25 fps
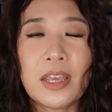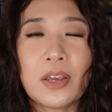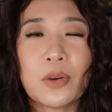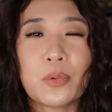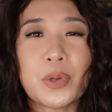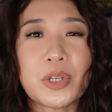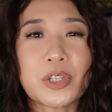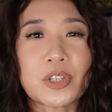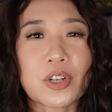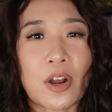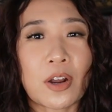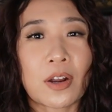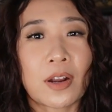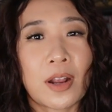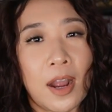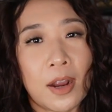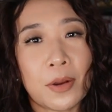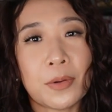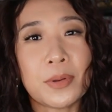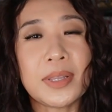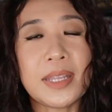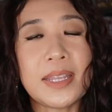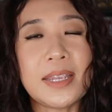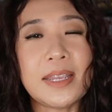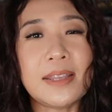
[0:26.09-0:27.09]
which are
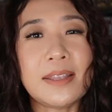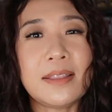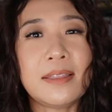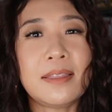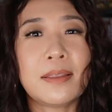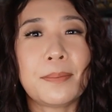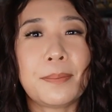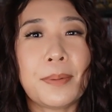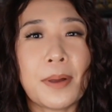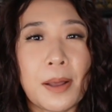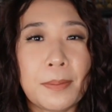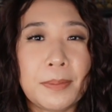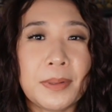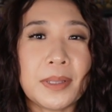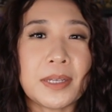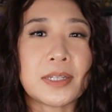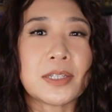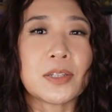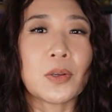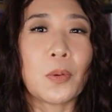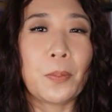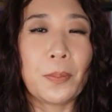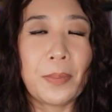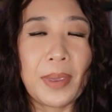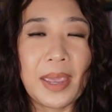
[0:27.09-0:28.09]
currently in the public
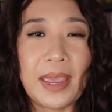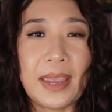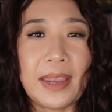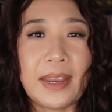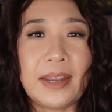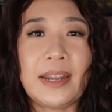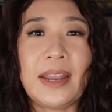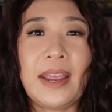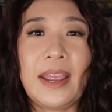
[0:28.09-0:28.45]
domain,